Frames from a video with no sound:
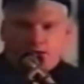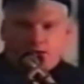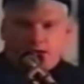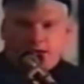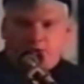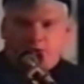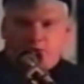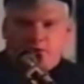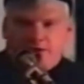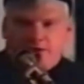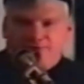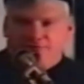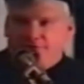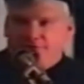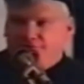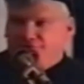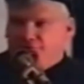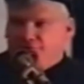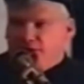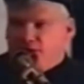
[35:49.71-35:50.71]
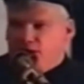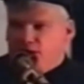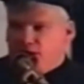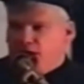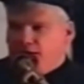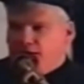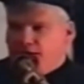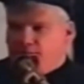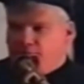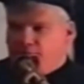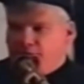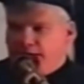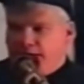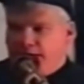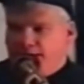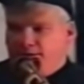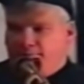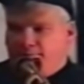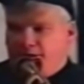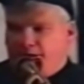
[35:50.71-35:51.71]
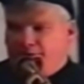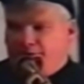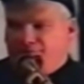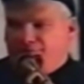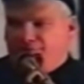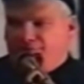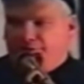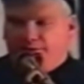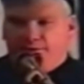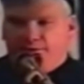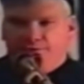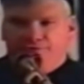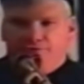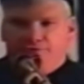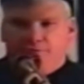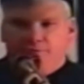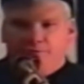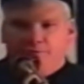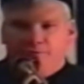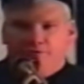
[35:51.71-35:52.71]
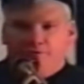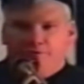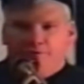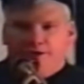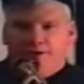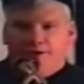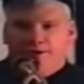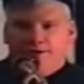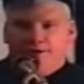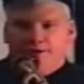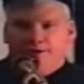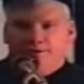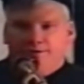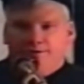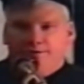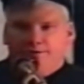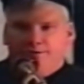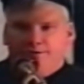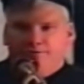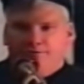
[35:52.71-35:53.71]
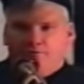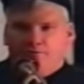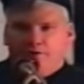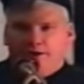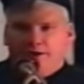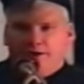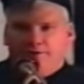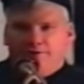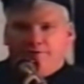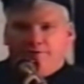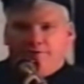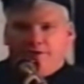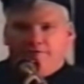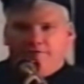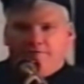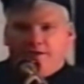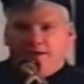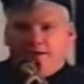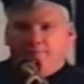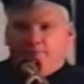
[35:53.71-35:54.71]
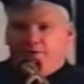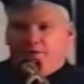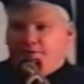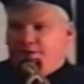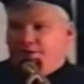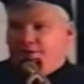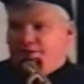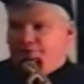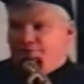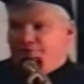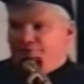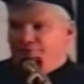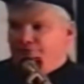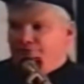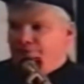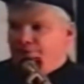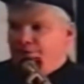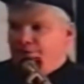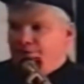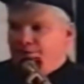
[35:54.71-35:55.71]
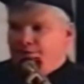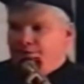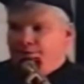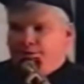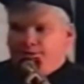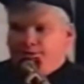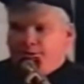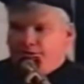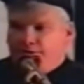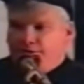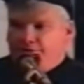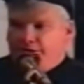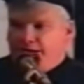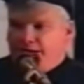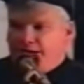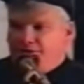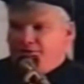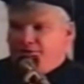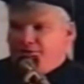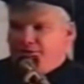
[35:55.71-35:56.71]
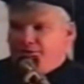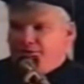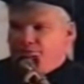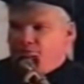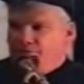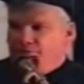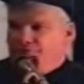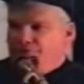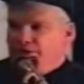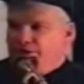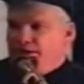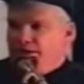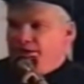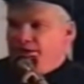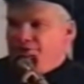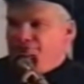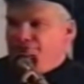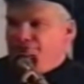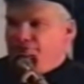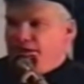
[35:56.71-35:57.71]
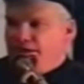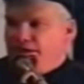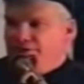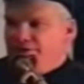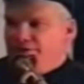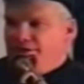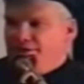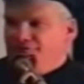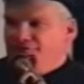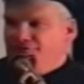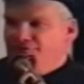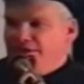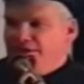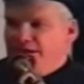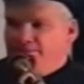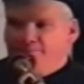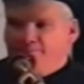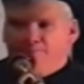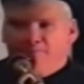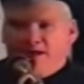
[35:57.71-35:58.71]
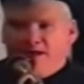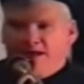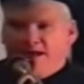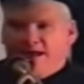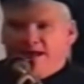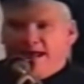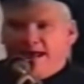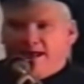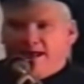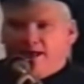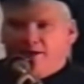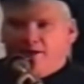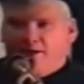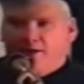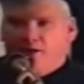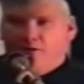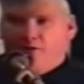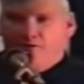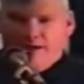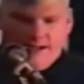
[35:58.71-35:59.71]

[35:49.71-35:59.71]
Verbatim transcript: Uh, likewise, here's a garlic plant about uh, somewhere between uh, 20 and 35 million years of age, and once again, it's got that same pink agate